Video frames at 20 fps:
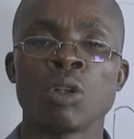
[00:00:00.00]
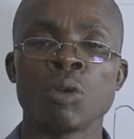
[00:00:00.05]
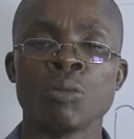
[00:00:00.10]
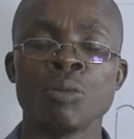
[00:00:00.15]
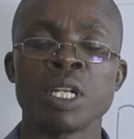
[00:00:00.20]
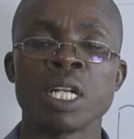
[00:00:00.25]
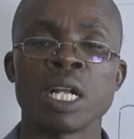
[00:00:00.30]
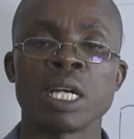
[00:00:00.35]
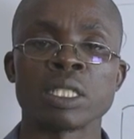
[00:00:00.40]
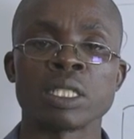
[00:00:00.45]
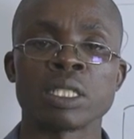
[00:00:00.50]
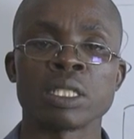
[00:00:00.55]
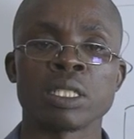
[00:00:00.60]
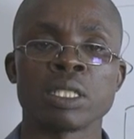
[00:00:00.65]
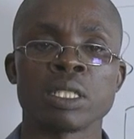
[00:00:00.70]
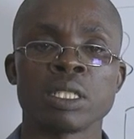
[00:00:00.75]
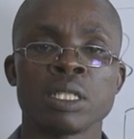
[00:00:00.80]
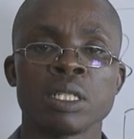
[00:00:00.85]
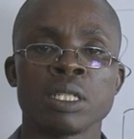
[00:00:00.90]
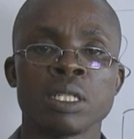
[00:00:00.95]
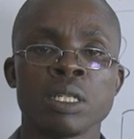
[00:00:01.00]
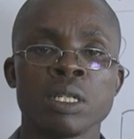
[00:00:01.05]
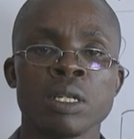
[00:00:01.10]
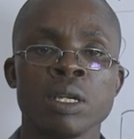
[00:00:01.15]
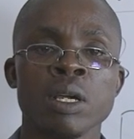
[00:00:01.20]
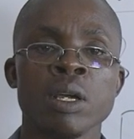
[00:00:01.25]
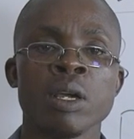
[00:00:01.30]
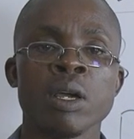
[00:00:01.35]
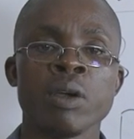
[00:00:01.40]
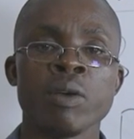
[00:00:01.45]
luminous,
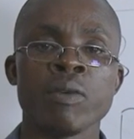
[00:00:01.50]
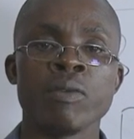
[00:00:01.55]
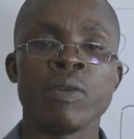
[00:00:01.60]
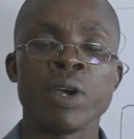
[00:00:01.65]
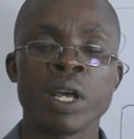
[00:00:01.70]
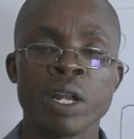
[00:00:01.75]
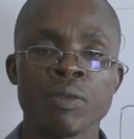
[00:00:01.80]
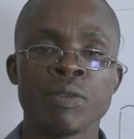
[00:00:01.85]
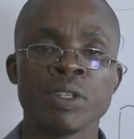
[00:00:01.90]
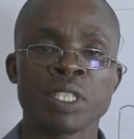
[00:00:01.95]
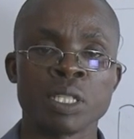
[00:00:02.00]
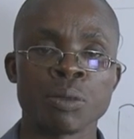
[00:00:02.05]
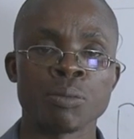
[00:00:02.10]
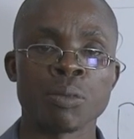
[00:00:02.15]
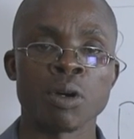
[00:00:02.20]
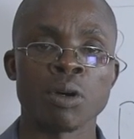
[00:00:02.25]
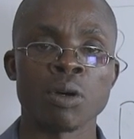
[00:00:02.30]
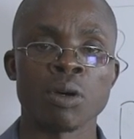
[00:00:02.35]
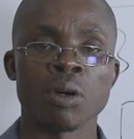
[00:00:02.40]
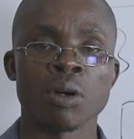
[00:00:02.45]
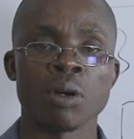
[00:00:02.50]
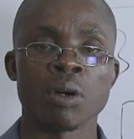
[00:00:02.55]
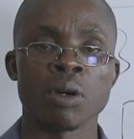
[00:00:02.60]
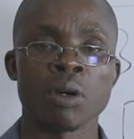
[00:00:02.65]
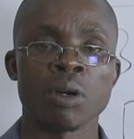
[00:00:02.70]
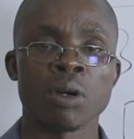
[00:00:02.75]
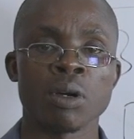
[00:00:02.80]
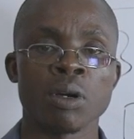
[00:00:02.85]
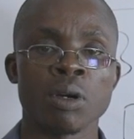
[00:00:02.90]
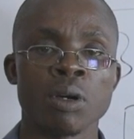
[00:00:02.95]
very visible.
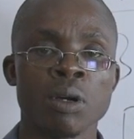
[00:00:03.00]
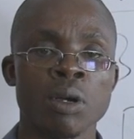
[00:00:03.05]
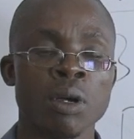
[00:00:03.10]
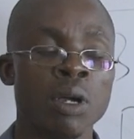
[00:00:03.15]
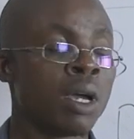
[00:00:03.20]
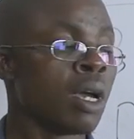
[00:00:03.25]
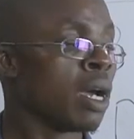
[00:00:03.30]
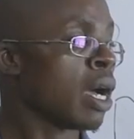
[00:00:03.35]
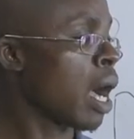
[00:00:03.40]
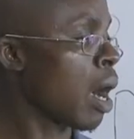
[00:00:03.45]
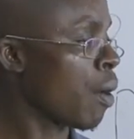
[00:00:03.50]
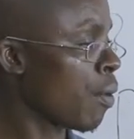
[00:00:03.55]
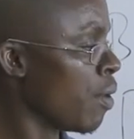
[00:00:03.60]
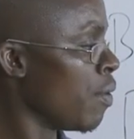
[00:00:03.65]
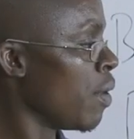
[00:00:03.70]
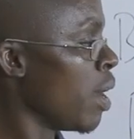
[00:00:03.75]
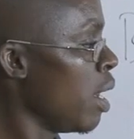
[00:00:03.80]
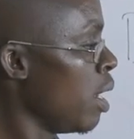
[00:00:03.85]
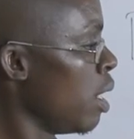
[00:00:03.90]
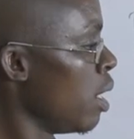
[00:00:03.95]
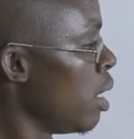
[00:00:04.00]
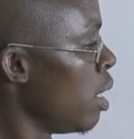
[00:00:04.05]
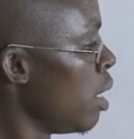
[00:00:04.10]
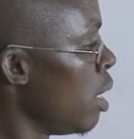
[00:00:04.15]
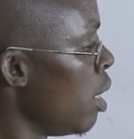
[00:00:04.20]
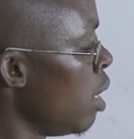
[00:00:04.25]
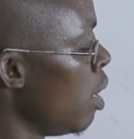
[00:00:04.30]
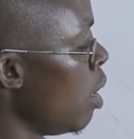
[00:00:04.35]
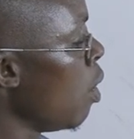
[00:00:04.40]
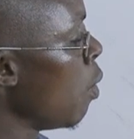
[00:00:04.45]
However,
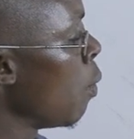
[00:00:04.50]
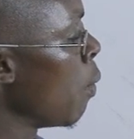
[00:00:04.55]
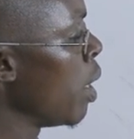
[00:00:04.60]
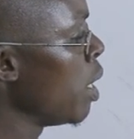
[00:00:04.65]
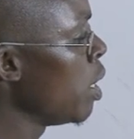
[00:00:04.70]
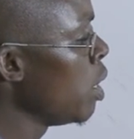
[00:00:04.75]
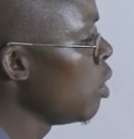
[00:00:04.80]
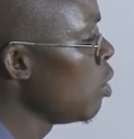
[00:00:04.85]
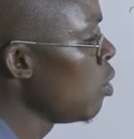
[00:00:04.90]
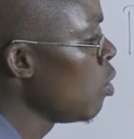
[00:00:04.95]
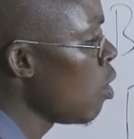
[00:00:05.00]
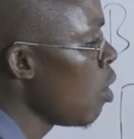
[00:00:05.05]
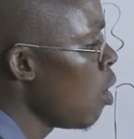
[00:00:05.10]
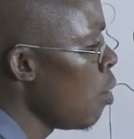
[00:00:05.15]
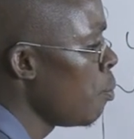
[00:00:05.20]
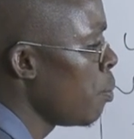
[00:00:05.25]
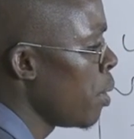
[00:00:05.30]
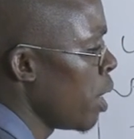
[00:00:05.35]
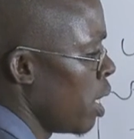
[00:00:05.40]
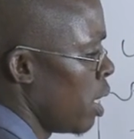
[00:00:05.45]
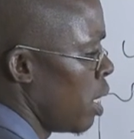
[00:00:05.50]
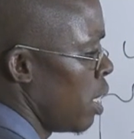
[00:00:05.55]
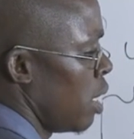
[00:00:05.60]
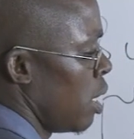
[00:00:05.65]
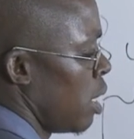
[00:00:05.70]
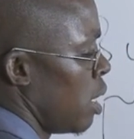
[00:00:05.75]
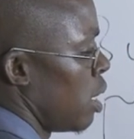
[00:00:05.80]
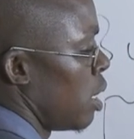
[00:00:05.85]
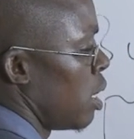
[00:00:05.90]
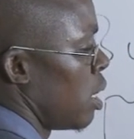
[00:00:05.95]
when you
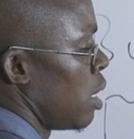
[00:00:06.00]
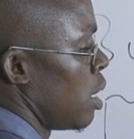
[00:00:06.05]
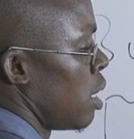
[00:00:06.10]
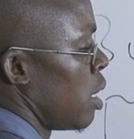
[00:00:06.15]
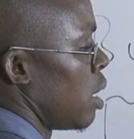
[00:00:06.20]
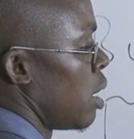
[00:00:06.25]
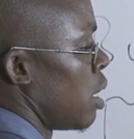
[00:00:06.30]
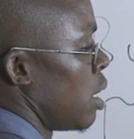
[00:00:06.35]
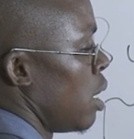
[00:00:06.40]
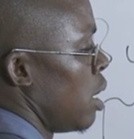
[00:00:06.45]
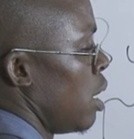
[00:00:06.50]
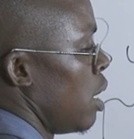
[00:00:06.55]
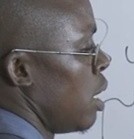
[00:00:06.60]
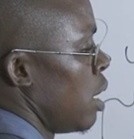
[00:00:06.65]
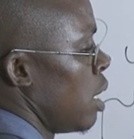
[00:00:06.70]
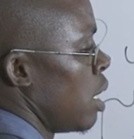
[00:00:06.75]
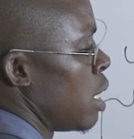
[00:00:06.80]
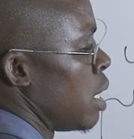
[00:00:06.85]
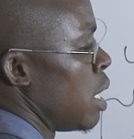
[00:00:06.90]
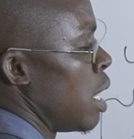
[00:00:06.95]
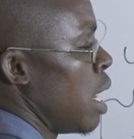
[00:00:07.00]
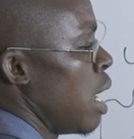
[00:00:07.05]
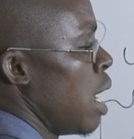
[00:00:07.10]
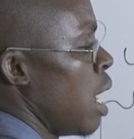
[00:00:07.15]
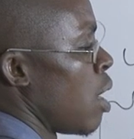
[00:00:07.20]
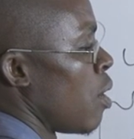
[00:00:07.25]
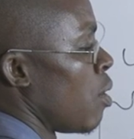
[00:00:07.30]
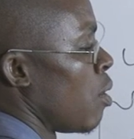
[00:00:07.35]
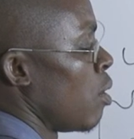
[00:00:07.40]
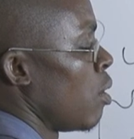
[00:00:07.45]
open the
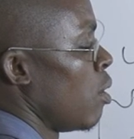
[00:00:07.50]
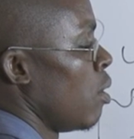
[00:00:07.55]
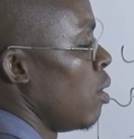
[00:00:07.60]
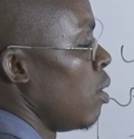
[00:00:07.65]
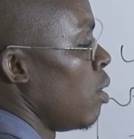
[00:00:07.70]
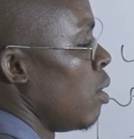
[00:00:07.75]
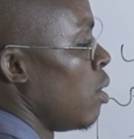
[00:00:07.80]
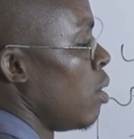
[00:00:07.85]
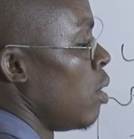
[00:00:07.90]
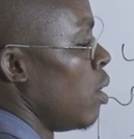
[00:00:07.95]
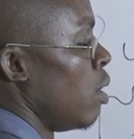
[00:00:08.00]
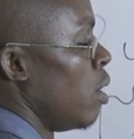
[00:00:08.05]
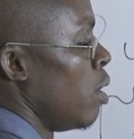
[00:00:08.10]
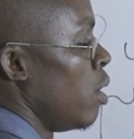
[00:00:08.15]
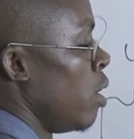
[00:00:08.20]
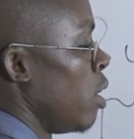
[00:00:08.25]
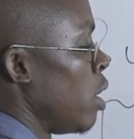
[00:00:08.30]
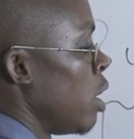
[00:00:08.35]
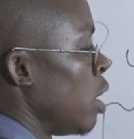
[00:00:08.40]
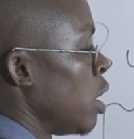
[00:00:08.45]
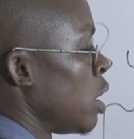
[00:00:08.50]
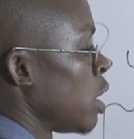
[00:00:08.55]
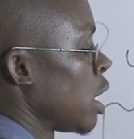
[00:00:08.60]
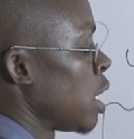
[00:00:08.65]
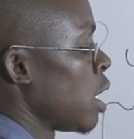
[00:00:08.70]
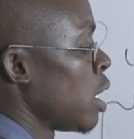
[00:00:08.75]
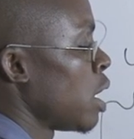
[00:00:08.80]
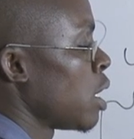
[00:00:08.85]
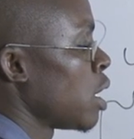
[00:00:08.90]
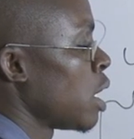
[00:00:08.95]
air hole such
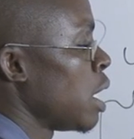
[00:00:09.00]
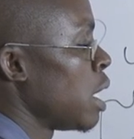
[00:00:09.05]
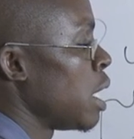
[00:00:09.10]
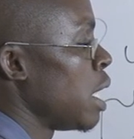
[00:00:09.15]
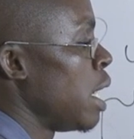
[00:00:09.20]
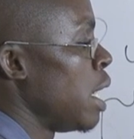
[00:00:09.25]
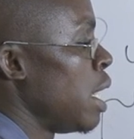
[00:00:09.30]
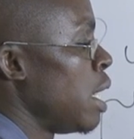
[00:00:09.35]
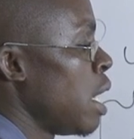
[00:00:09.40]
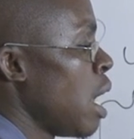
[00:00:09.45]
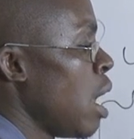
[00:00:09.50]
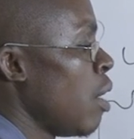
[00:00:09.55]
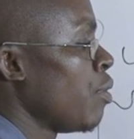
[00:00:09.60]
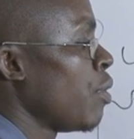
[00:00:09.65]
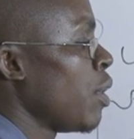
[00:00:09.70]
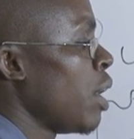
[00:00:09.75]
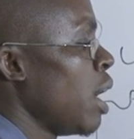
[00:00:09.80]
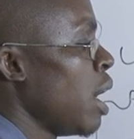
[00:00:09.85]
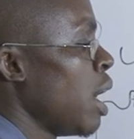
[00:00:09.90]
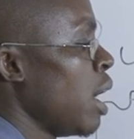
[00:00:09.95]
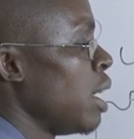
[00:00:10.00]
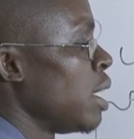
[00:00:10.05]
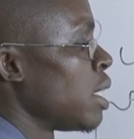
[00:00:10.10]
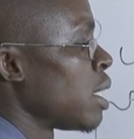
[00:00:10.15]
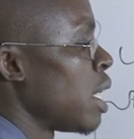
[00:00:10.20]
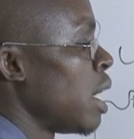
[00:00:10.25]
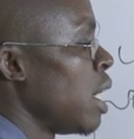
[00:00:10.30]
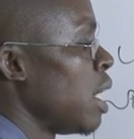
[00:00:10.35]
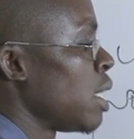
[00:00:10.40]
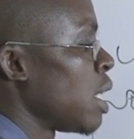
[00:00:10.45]
that enough air
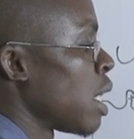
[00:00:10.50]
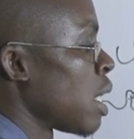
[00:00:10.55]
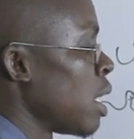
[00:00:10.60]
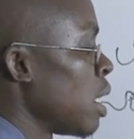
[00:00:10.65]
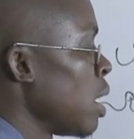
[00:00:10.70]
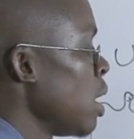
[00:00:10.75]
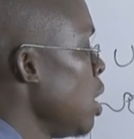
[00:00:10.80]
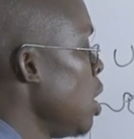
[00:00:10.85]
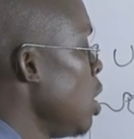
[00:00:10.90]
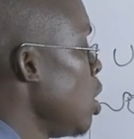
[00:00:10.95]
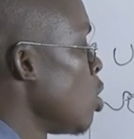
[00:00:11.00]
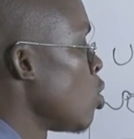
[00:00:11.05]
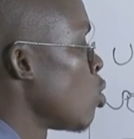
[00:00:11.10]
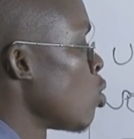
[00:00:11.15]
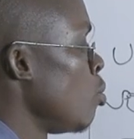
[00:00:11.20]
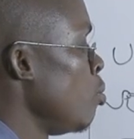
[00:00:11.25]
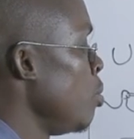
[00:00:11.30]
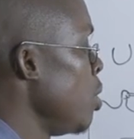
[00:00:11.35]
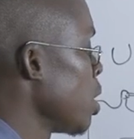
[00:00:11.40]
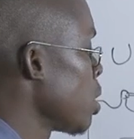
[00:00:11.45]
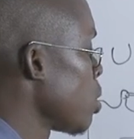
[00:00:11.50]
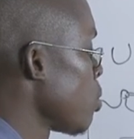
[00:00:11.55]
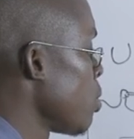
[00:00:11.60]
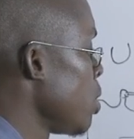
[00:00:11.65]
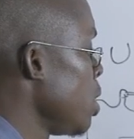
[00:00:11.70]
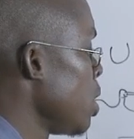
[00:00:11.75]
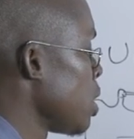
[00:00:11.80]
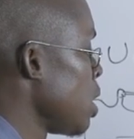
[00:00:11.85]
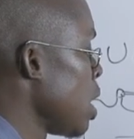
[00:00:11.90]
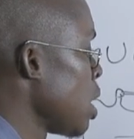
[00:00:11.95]
is entering to mix
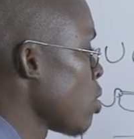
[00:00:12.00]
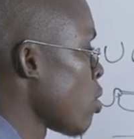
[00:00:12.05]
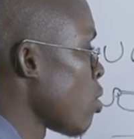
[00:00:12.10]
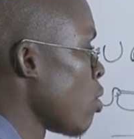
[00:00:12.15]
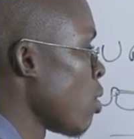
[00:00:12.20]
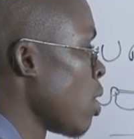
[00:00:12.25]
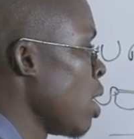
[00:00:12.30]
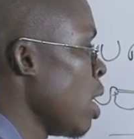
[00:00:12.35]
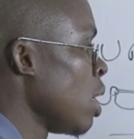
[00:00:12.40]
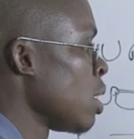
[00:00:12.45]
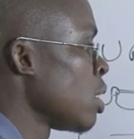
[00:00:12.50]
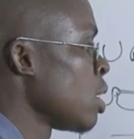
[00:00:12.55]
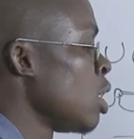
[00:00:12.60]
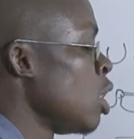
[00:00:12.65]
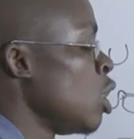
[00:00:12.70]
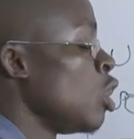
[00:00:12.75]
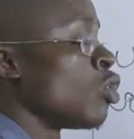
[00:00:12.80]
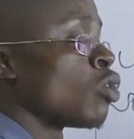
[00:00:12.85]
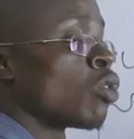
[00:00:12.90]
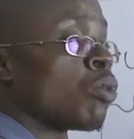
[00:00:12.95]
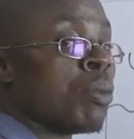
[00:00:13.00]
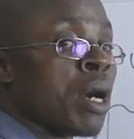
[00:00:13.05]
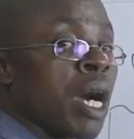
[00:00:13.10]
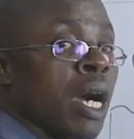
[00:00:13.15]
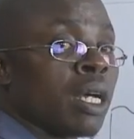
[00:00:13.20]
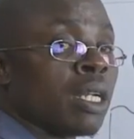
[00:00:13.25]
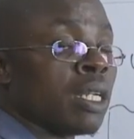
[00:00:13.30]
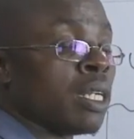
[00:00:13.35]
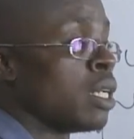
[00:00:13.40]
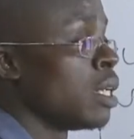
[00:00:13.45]
with this natural gas to
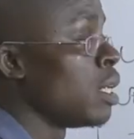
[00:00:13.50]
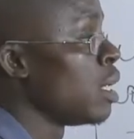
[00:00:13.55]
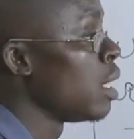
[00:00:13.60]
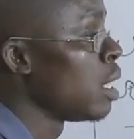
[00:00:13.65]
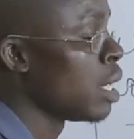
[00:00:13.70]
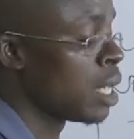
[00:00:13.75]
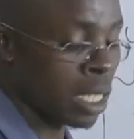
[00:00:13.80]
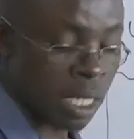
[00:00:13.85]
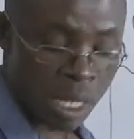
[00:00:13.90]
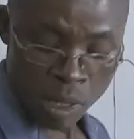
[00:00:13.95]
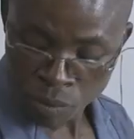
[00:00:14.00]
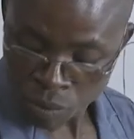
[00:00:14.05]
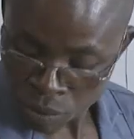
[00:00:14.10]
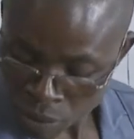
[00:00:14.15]
burn, the